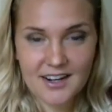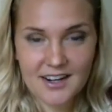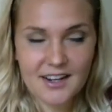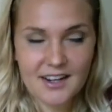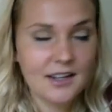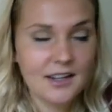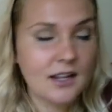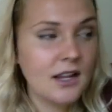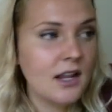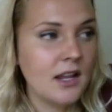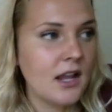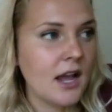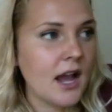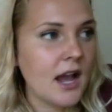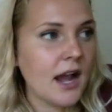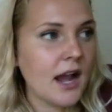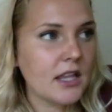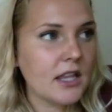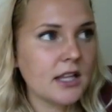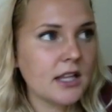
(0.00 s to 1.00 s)
And
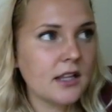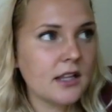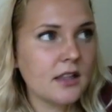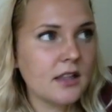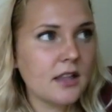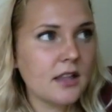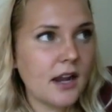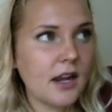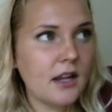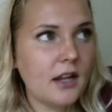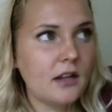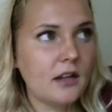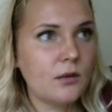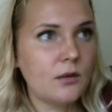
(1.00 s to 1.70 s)
I think that